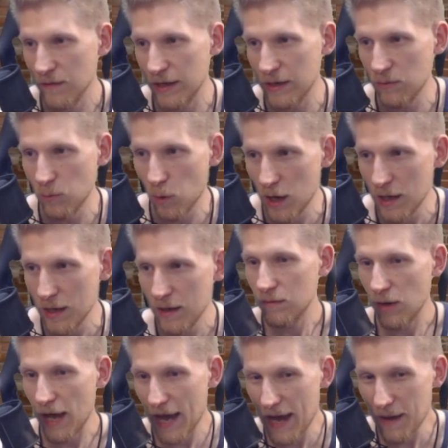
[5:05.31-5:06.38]
Like, what
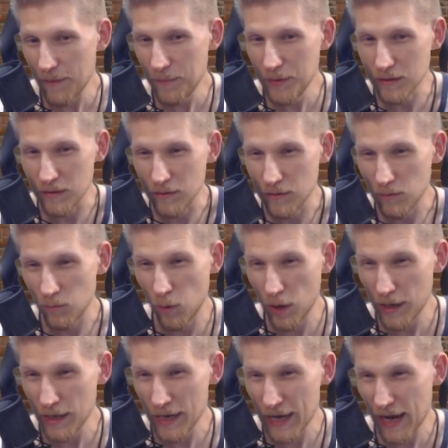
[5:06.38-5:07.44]
happened
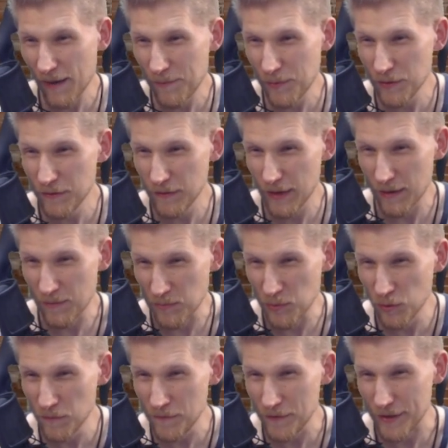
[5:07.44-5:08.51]
to that
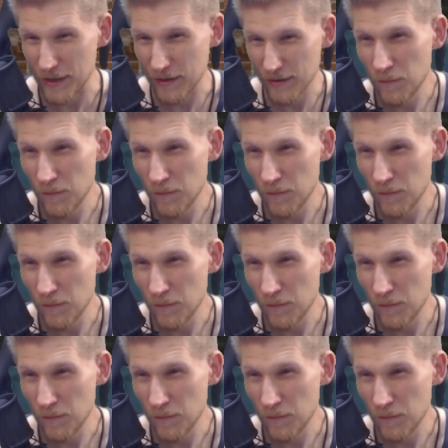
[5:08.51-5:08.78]
movie?